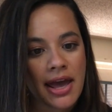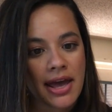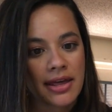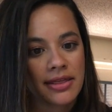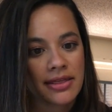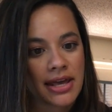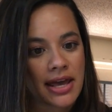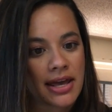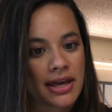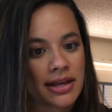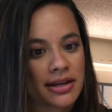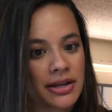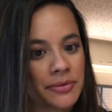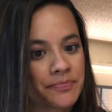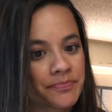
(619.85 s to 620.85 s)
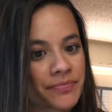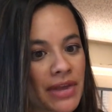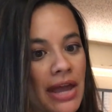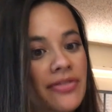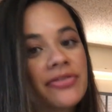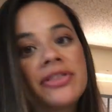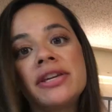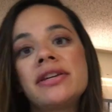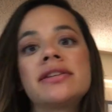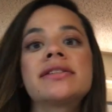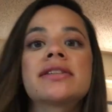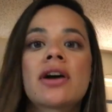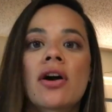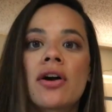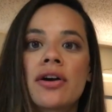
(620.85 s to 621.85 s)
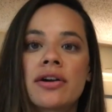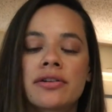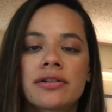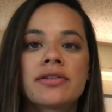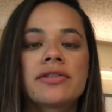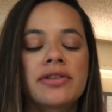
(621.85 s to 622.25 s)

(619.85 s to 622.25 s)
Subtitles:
And these are,